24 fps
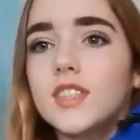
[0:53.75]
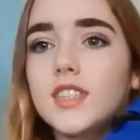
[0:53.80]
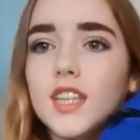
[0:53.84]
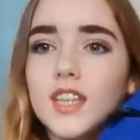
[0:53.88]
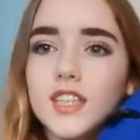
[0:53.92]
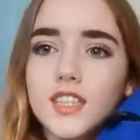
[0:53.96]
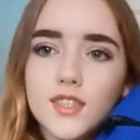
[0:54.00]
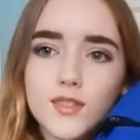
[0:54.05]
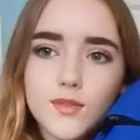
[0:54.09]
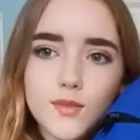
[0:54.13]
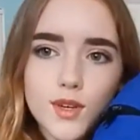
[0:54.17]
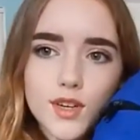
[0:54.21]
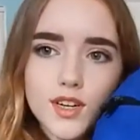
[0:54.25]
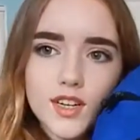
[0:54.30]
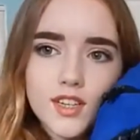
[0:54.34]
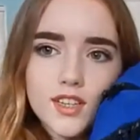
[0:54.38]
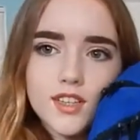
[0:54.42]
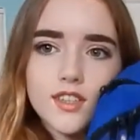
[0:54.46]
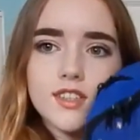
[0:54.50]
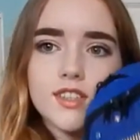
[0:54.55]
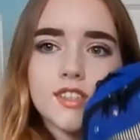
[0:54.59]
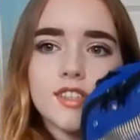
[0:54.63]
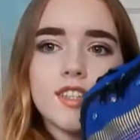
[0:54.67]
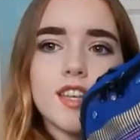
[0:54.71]
This is what it
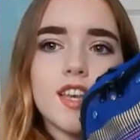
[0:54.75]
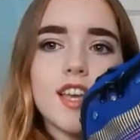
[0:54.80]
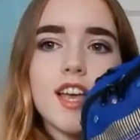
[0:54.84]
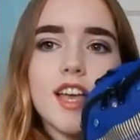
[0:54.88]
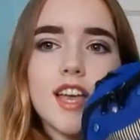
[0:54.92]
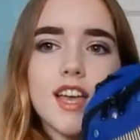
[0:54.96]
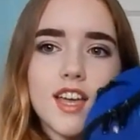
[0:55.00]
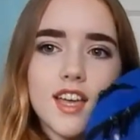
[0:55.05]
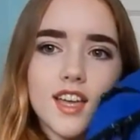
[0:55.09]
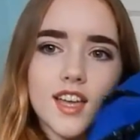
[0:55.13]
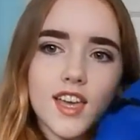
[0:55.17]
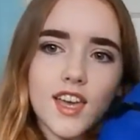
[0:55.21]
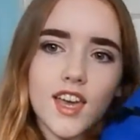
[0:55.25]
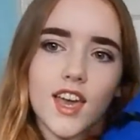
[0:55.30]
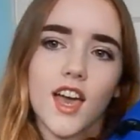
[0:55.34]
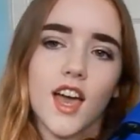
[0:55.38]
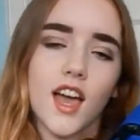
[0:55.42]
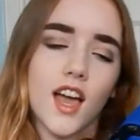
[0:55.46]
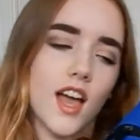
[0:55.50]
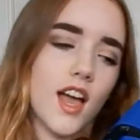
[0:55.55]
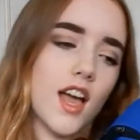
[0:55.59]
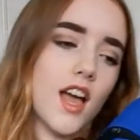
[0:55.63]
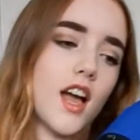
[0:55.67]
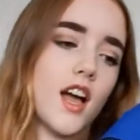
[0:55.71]
looks like.
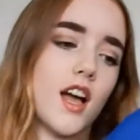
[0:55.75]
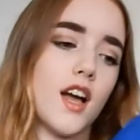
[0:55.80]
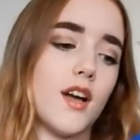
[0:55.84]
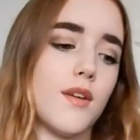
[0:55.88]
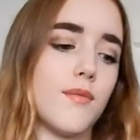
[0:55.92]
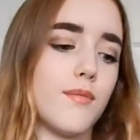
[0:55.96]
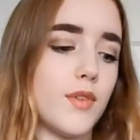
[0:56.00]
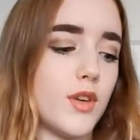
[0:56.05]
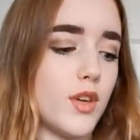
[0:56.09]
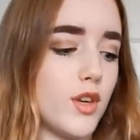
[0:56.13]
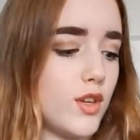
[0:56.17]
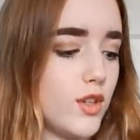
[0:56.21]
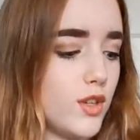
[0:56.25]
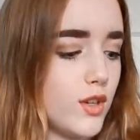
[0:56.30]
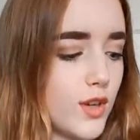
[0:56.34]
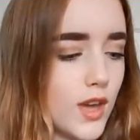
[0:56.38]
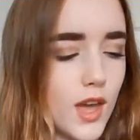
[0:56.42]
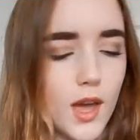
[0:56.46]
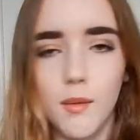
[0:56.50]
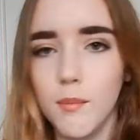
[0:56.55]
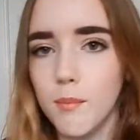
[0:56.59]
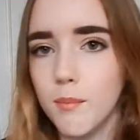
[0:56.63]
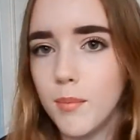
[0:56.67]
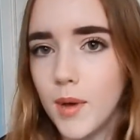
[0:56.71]
You
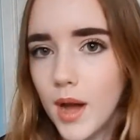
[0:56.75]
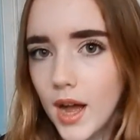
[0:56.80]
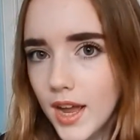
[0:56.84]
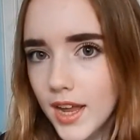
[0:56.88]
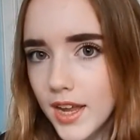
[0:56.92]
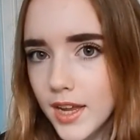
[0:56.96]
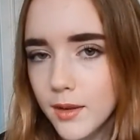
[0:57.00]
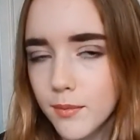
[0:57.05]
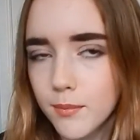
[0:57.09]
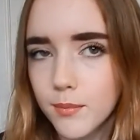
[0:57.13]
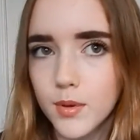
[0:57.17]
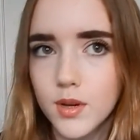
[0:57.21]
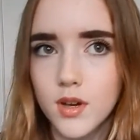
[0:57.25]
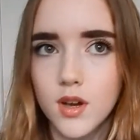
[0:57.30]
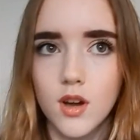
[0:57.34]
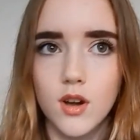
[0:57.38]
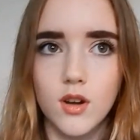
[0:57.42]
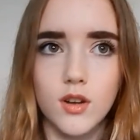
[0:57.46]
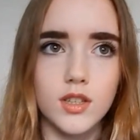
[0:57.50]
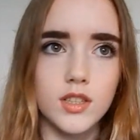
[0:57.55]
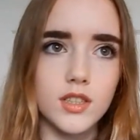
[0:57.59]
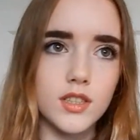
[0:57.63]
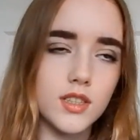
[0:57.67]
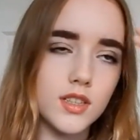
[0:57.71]
can't buy it
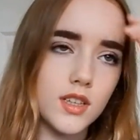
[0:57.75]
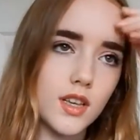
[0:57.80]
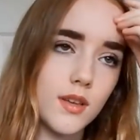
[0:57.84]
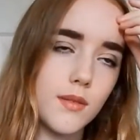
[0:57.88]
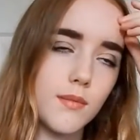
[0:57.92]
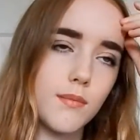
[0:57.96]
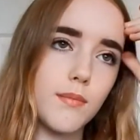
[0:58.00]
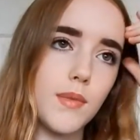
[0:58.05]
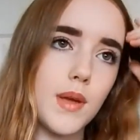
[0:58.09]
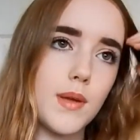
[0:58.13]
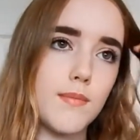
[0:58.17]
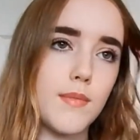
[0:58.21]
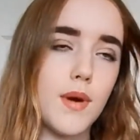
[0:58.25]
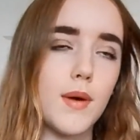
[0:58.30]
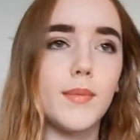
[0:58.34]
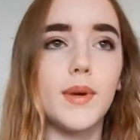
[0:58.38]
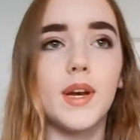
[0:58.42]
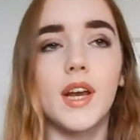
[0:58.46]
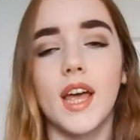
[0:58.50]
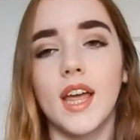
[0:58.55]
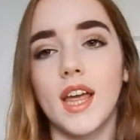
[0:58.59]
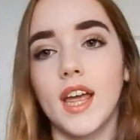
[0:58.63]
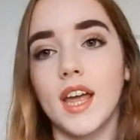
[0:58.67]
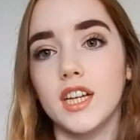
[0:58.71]
because my mom and
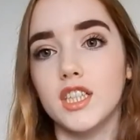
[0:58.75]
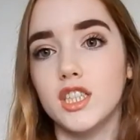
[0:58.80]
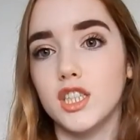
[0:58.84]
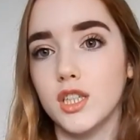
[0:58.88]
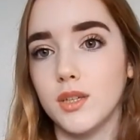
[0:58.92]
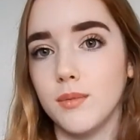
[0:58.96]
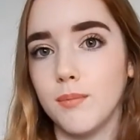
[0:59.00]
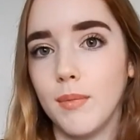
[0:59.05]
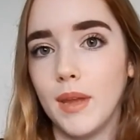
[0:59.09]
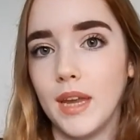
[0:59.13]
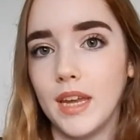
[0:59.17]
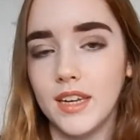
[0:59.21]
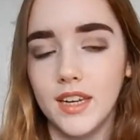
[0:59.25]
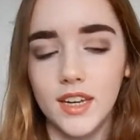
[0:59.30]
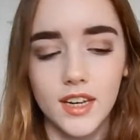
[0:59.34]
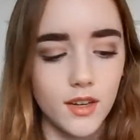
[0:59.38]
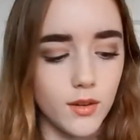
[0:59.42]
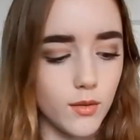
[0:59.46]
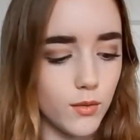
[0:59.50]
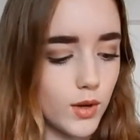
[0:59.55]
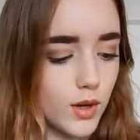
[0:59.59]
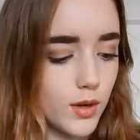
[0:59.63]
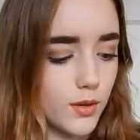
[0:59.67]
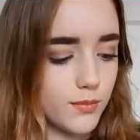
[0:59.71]
I actually made it.
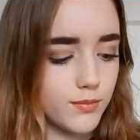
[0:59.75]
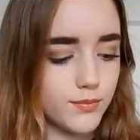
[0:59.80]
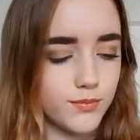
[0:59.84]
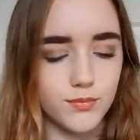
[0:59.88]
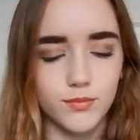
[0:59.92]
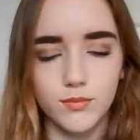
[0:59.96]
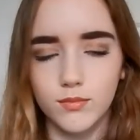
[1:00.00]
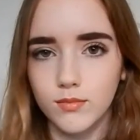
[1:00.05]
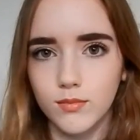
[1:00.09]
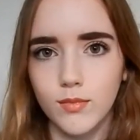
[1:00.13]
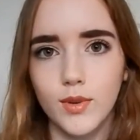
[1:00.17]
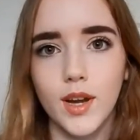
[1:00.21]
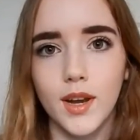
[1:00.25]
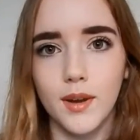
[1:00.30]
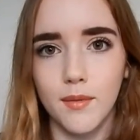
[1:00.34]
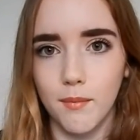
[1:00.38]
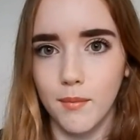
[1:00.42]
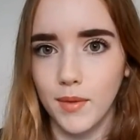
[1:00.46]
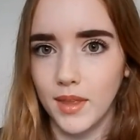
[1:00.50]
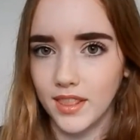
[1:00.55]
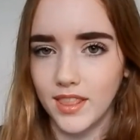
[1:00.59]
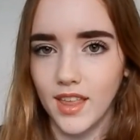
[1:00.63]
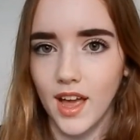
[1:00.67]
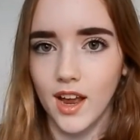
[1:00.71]
Well, we didn't
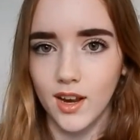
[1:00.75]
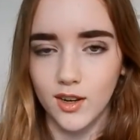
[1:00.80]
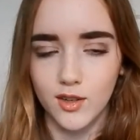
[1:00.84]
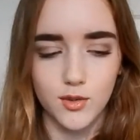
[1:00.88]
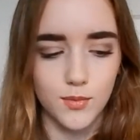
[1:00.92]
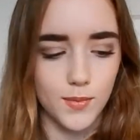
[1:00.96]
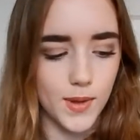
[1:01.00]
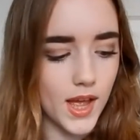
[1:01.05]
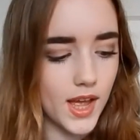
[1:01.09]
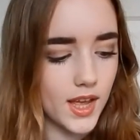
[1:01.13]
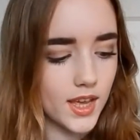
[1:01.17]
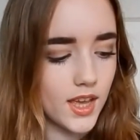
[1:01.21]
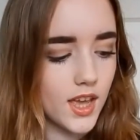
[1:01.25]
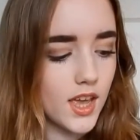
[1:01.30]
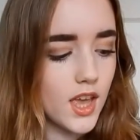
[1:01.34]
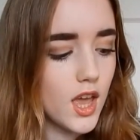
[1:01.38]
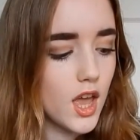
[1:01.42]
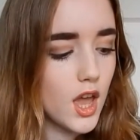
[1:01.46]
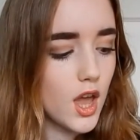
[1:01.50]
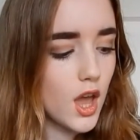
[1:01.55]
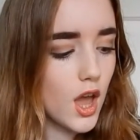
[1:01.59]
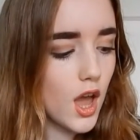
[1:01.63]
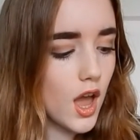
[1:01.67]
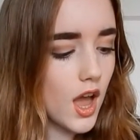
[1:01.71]
make the actual bag.
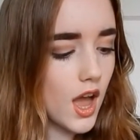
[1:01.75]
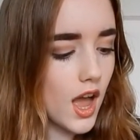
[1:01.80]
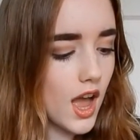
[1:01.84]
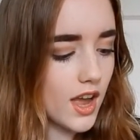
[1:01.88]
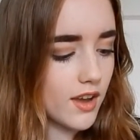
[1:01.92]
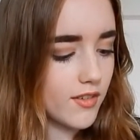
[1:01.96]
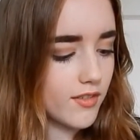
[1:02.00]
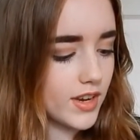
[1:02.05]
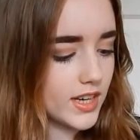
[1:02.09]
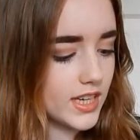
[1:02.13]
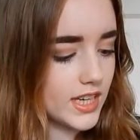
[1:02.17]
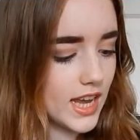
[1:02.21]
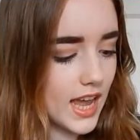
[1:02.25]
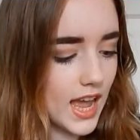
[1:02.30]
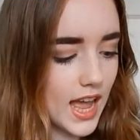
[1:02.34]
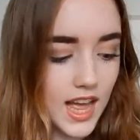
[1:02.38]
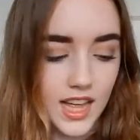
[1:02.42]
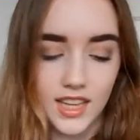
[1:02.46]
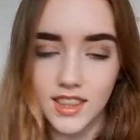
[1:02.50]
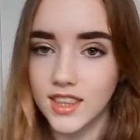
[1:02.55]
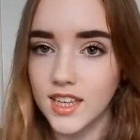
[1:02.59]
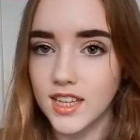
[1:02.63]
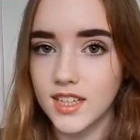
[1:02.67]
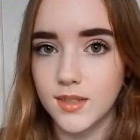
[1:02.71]
I already
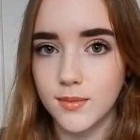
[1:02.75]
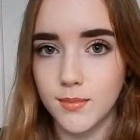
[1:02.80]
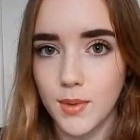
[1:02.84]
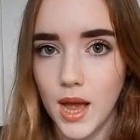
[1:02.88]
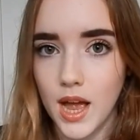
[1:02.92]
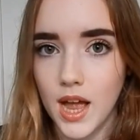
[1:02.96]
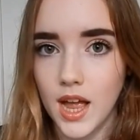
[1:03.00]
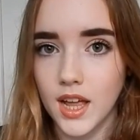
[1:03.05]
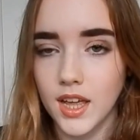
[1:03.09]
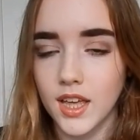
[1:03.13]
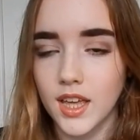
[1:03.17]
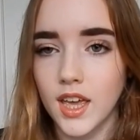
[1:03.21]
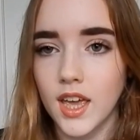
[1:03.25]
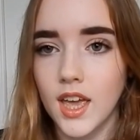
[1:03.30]
had this bag